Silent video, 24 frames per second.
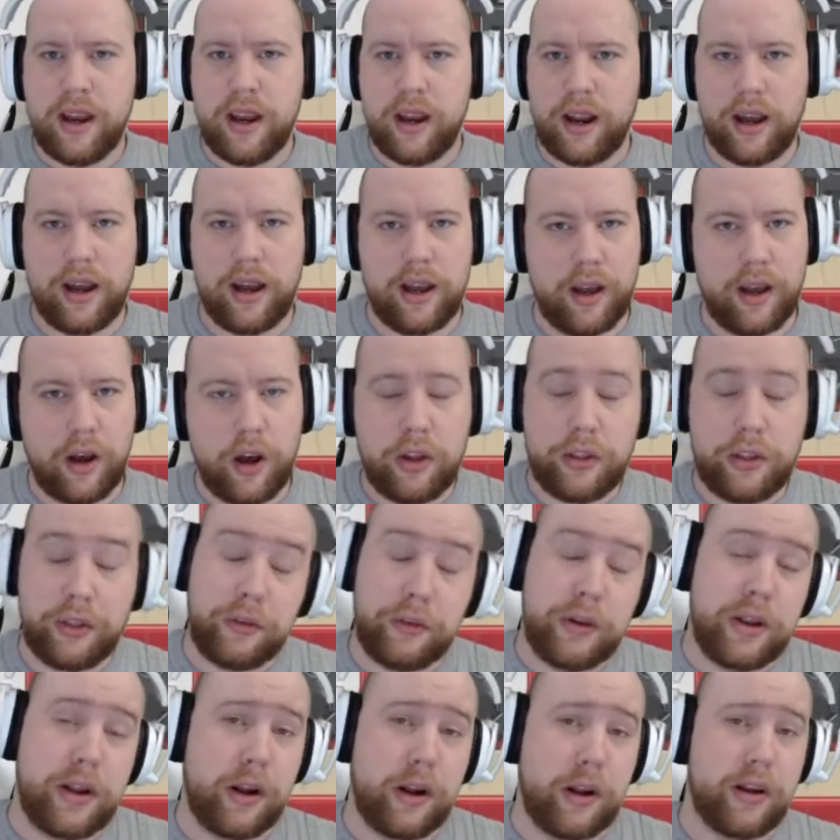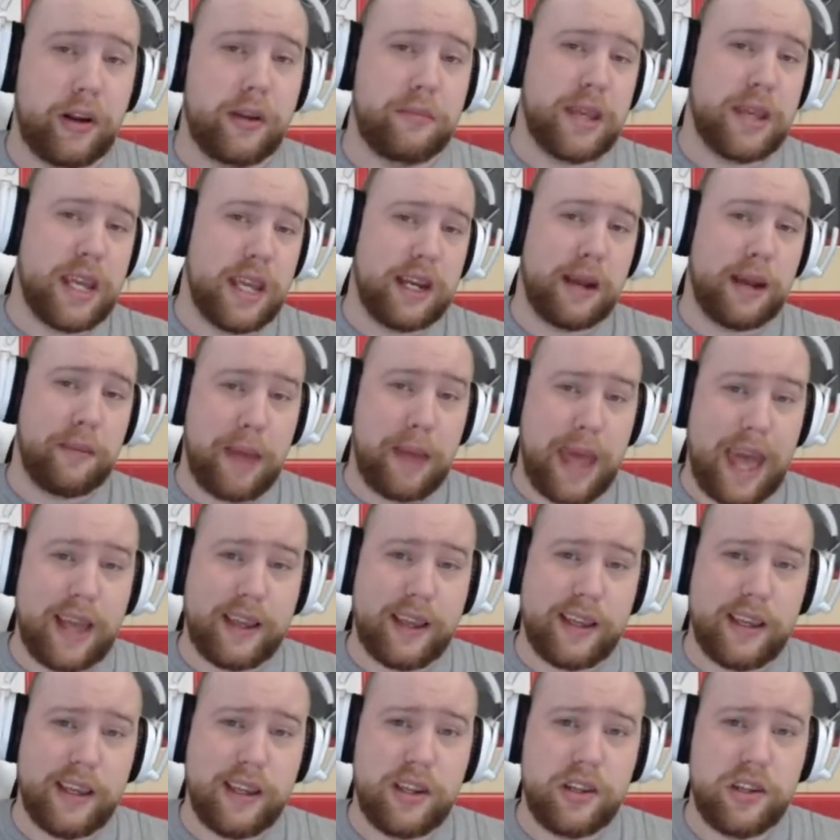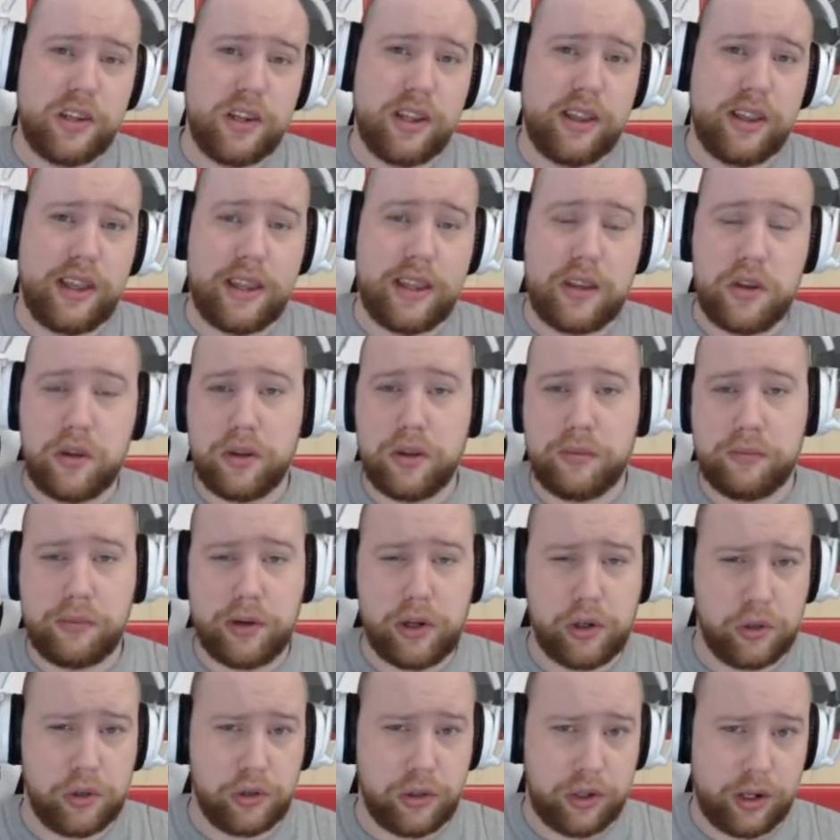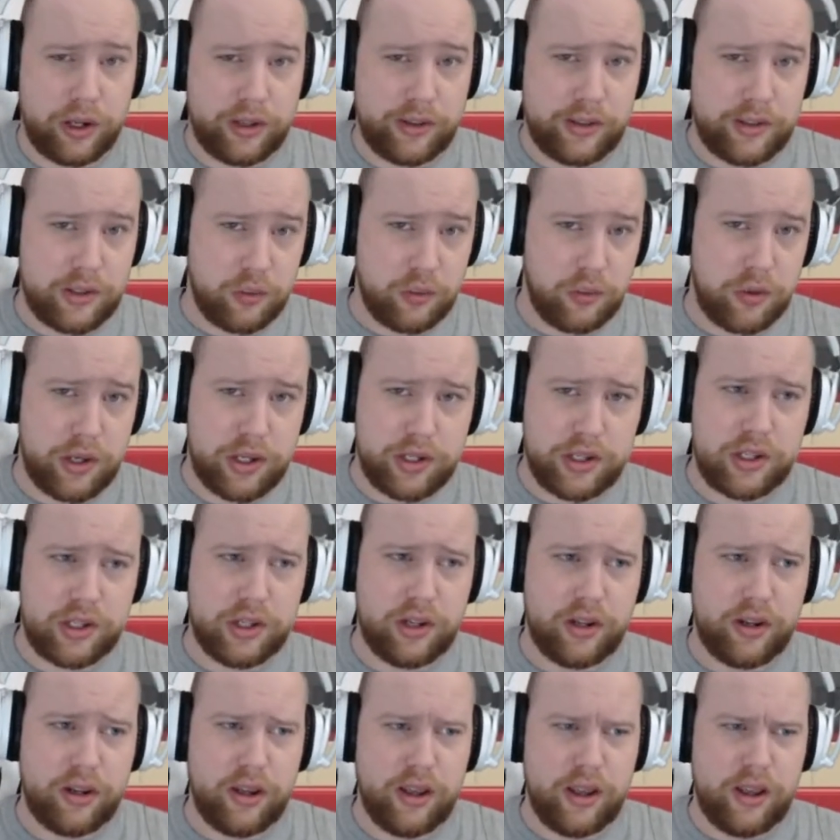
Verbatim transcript: Uh, all three are going to be in a package that you can pre-order on the Switch.